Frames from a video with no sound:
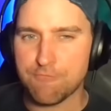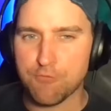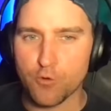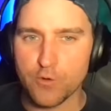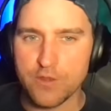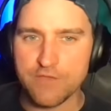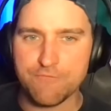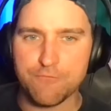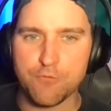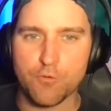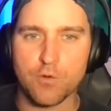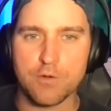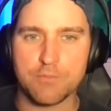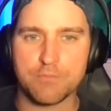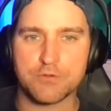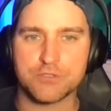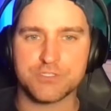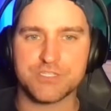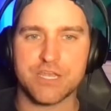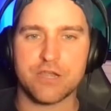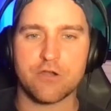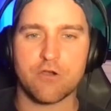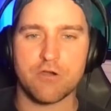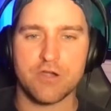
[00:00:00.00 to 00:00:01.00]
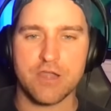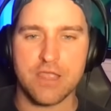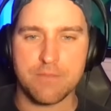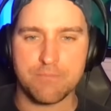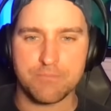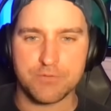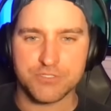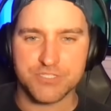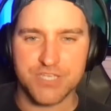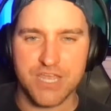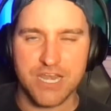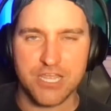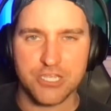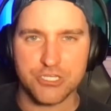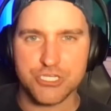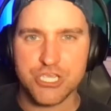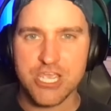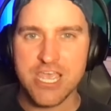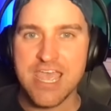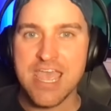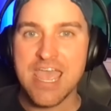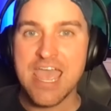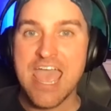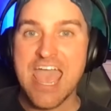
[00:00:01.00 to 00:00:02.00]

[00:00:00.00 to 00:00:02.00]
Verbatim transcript: 44% hard hit percentage,